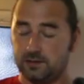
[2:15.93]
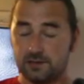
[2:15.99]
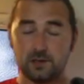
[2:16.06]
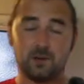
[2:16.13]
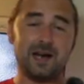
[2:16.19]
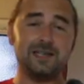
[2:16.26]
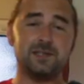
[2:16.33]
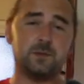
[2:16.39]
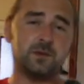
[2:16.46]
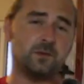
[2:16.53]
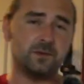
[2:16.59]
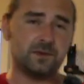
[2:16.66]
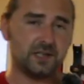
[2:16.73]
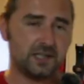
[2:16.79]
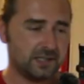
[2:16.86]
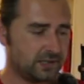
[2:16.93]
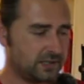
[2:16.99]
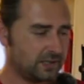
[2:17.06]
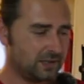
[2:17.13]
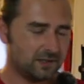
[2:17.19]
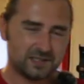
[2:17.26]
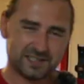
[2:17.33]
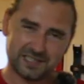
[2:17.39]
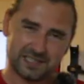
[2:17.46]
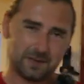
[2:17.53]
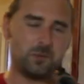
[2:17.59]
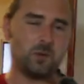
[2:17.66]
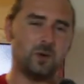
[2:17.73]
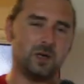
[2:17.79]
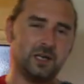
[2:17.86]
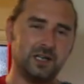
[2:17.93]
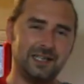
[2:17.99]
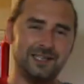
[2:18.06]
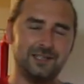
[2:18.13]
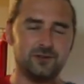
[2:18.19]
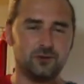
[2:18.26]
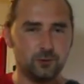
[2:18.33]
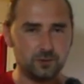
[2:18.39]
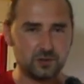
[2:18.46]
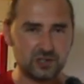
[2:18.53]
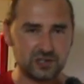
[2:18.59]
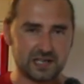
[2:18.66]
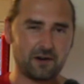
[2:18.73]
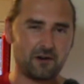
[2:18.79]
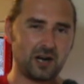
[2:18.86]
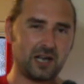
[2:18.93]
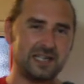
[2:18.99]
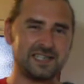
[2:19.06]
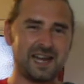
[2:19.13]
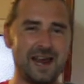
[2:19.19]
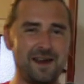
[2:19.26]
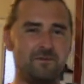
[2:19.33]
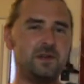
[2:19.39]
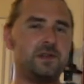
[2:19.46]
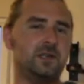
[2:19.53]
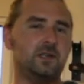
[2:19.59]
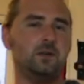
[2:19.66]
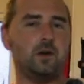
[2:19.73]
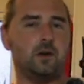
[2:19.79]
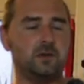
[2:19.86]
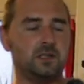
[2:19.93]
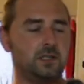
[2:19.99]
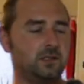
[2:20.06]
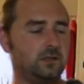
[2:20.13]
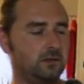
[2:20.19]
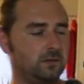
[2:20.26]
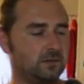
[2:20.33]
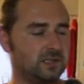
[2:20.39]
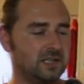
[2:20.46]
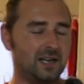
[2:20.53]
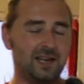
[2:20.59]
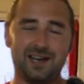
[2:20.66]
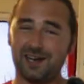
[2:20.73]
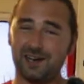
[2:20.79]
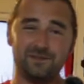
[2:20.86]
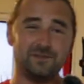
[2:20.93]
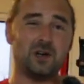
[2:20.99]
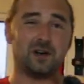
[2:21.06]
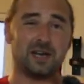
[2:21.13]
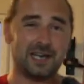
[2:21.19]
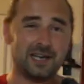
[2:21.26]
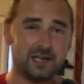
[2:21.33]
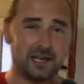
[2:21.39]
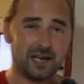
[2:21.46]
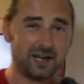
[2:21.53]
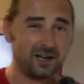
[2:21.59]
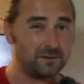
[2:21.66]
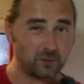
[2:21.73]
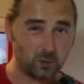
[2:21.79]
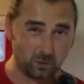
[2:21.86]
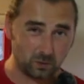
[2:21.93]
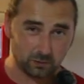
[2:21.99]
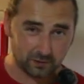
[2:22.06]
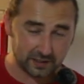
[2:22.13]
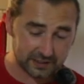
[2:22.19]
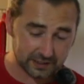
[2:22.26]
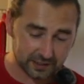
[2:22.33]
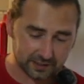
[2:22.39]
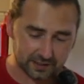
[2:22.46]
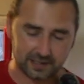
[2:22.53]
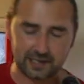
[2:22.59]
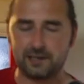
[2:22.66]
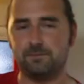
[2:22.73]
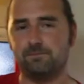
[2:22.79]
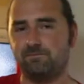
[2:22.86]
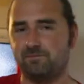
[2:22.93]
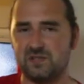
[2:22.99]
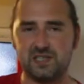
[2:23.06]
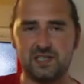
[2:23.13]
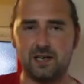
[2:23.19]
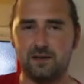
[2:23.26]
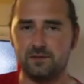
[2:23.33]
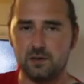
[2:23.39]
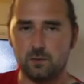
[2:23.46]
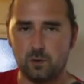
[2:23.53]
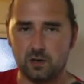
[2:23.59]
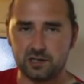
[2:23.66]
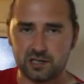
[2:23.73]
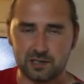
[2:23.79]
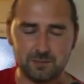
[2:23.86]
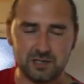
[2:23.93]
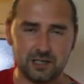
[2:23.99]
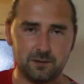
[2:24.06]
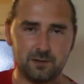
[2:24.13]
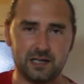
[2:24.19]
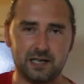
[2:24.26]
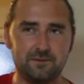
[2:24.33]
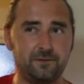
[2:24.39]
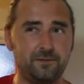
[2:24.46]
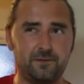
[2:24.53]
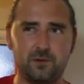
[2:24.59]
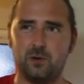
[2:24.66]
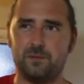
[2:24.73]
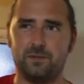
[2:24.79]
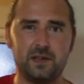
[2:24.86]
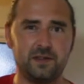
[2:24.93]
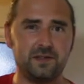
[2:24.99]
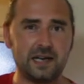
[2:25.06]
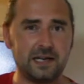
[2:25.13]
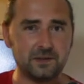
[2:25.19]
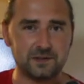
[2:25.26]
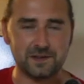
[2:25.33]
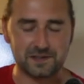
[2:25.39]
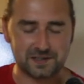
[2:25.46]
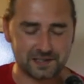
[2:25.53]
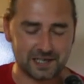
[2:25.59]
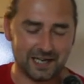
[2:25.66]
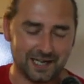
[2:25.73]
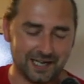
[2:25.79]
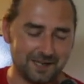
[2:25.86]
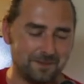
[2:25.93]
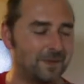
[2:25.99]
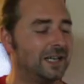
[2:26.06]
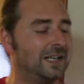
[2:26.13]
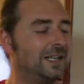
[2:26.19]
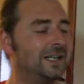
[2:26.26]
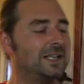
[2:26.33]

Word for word: So, as with all things, step one is to sterilize everything you're going to use. And I've gone ahead and I've already done that. It saves you watching me doing it for the 1000th time.